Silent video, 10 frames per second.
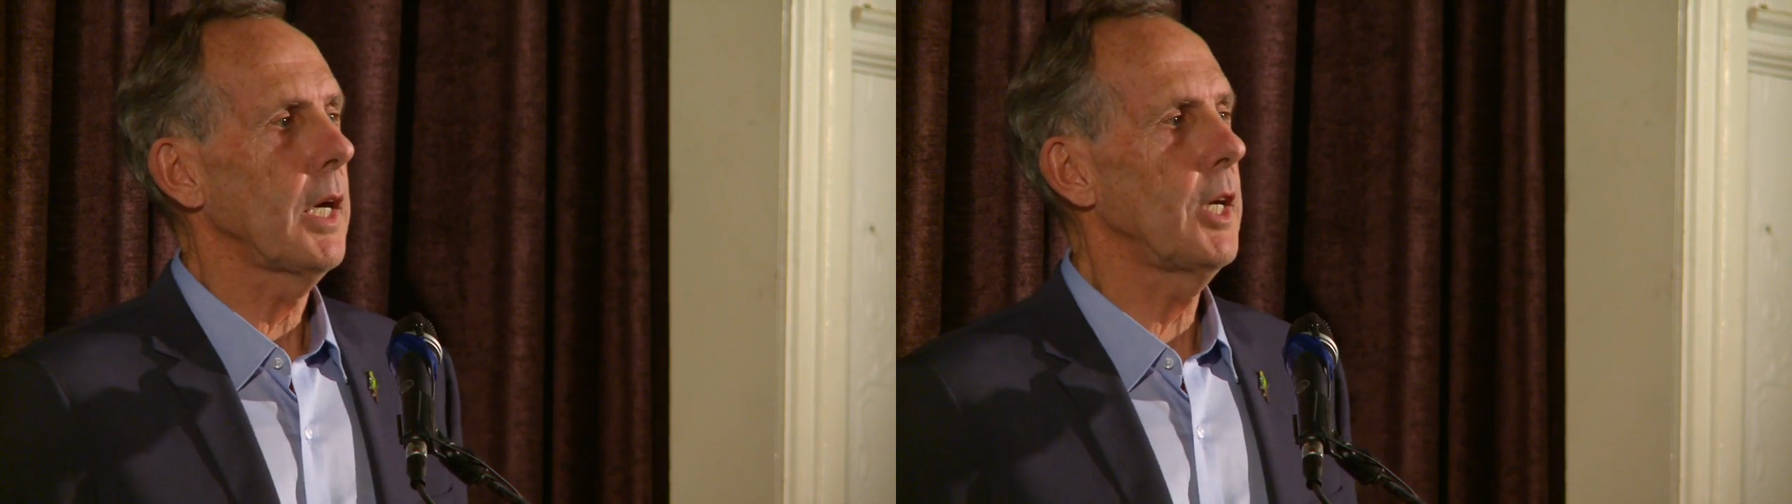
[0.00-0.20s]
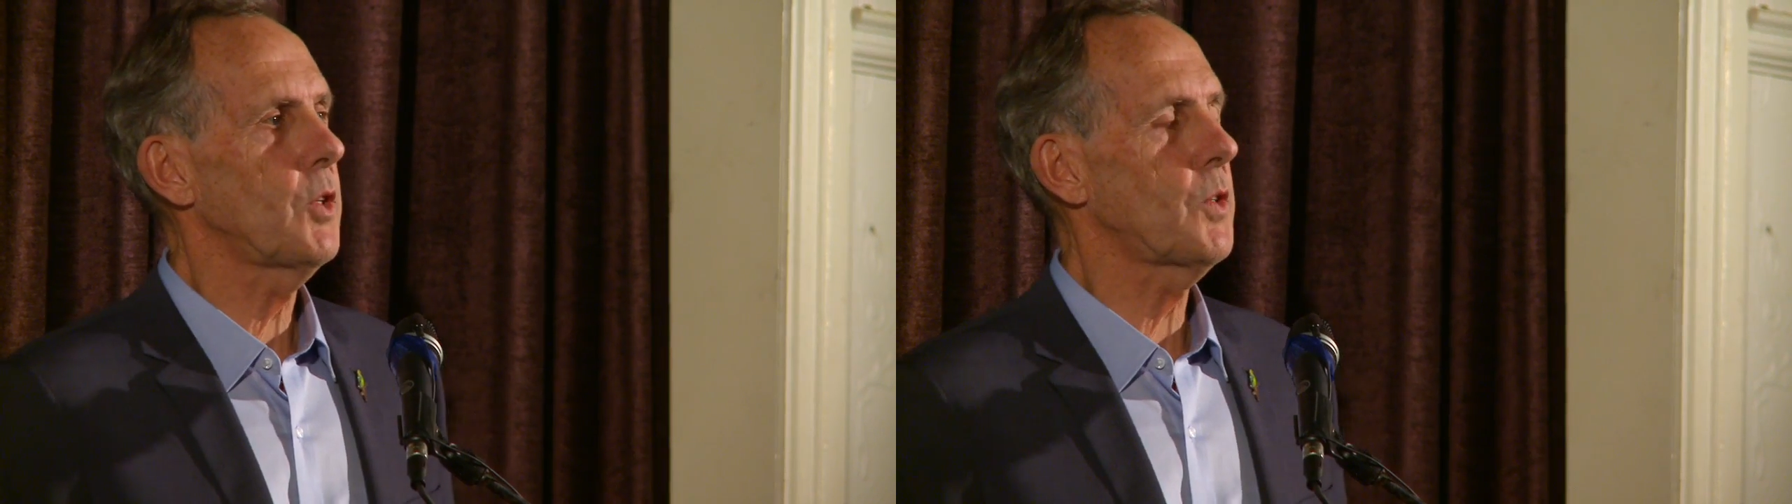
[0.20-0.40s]

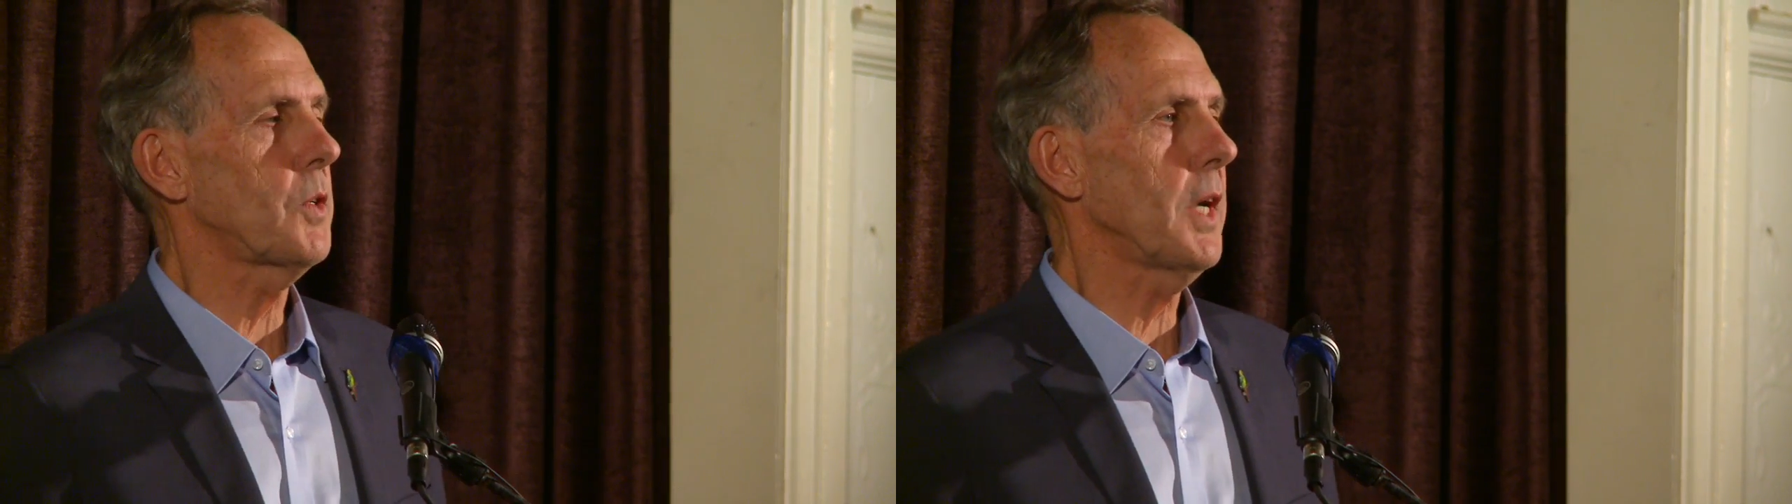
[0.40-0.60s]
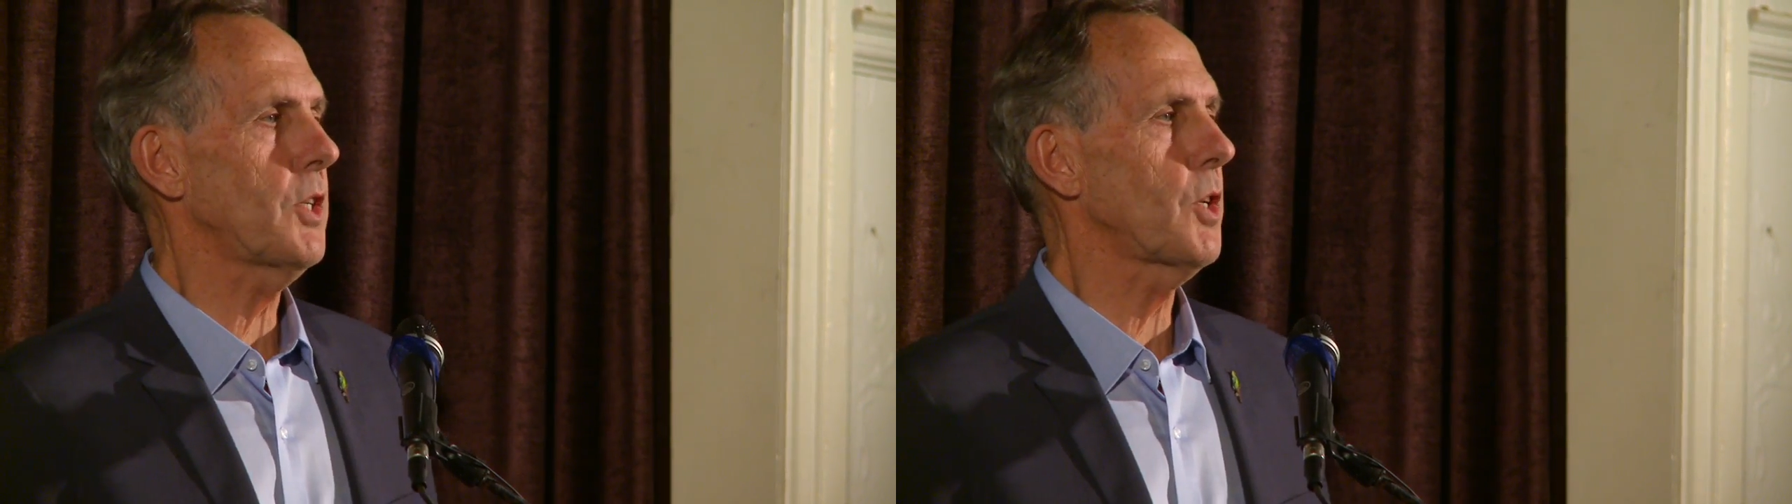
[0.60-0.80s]
is to
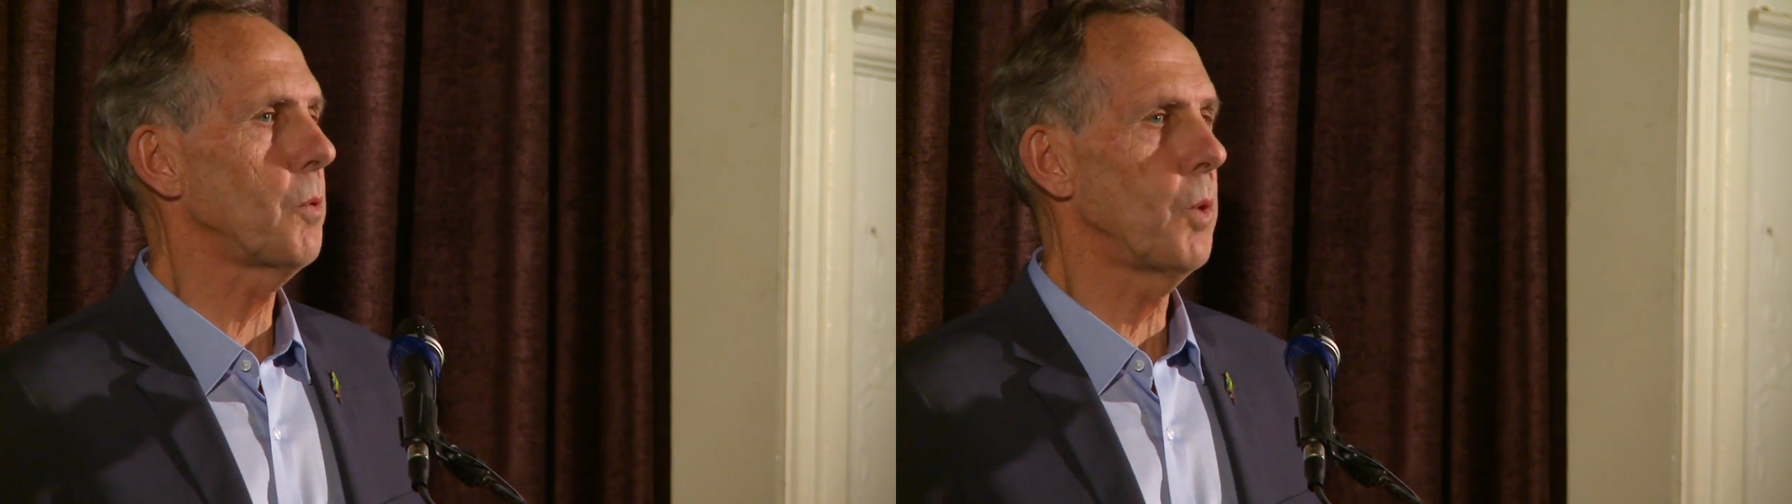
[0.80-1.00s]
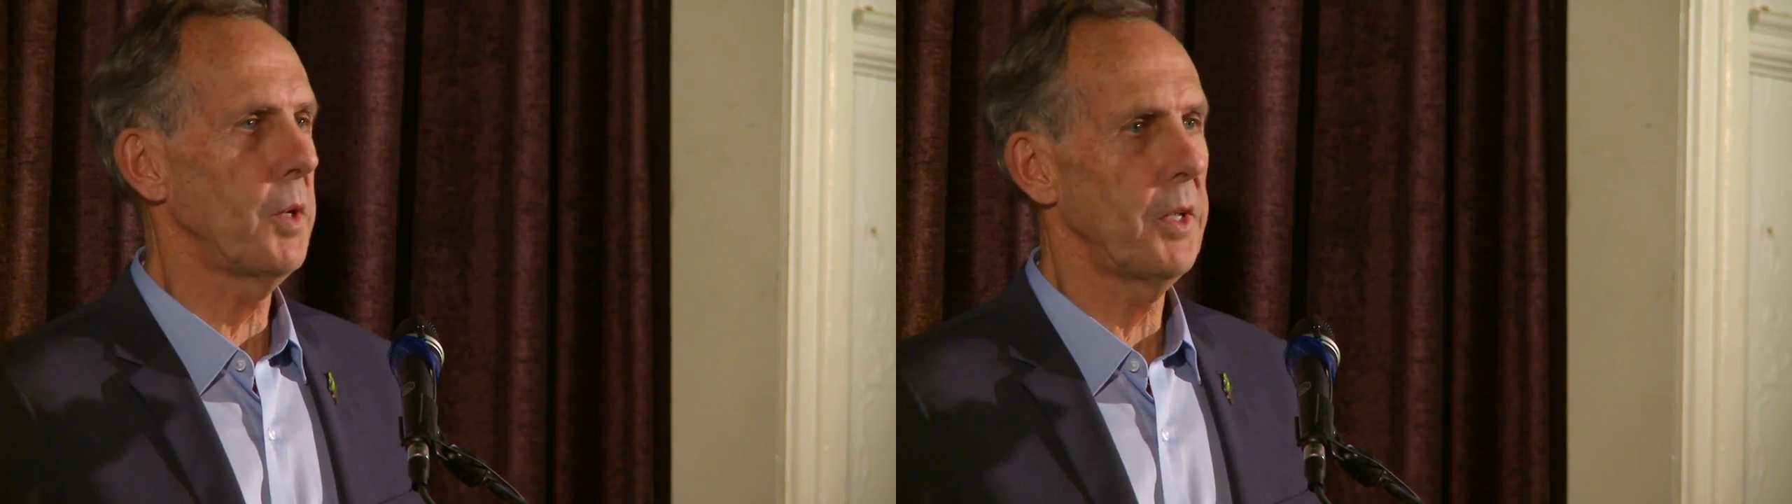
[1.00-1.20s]
touch a
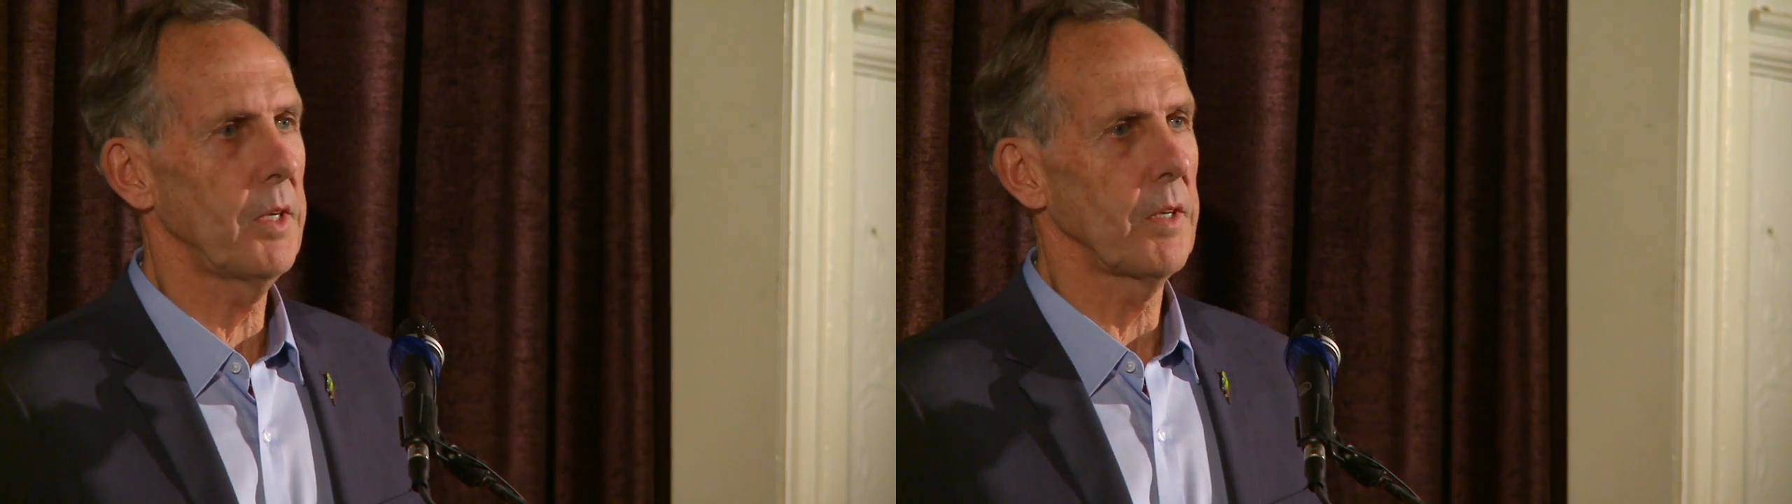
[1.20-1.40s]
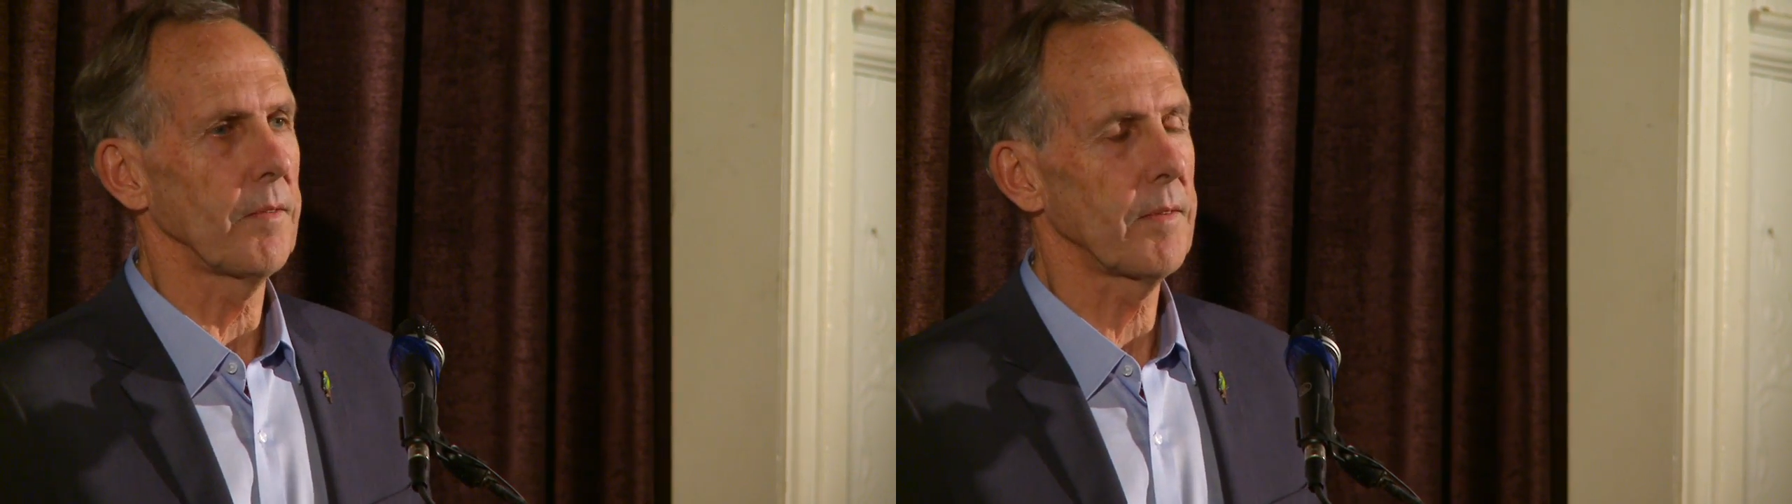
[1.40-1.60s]
raw
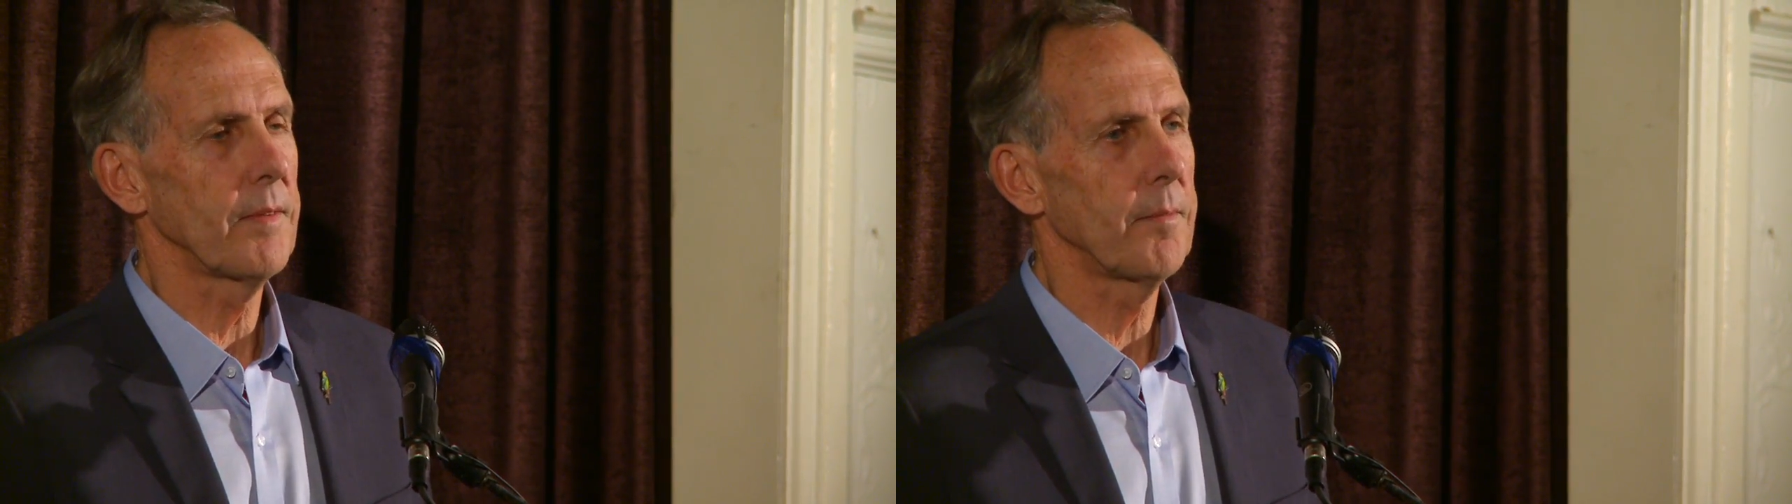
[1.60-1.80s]
nerve.